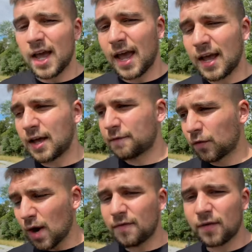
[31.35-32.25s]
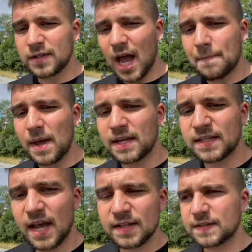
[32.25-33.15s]
And for reference, I
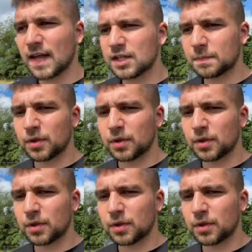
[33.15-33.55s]
paid 10 cents